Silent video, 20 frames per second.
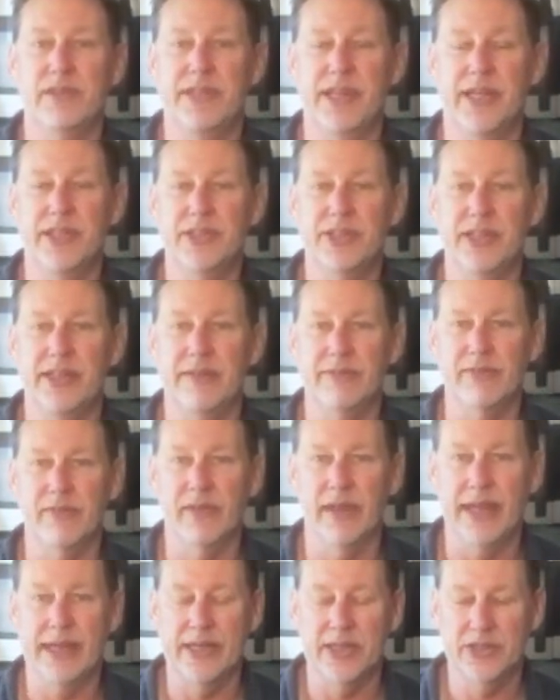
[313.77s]
intensity of
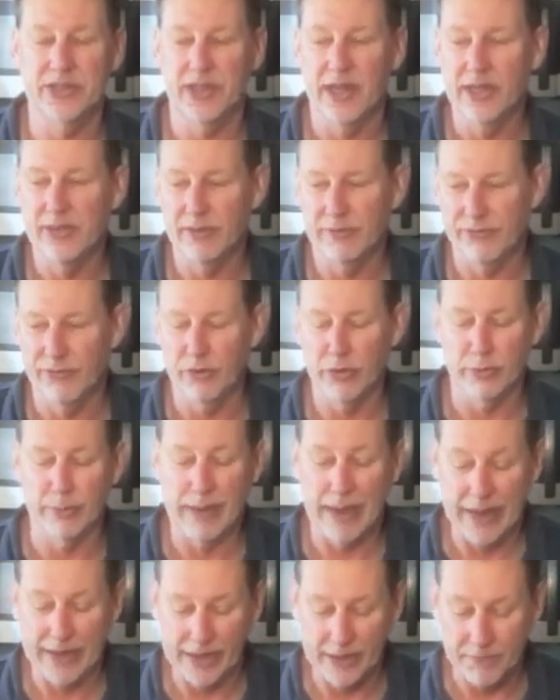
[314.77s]
lightest to fuller
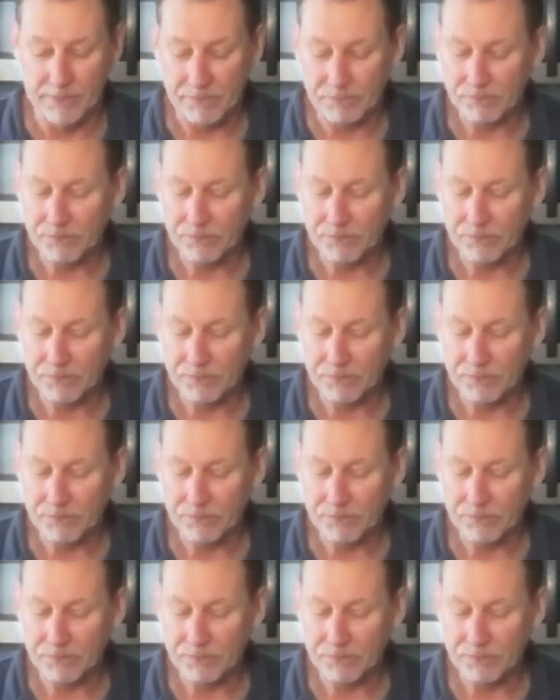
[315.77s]
bodied.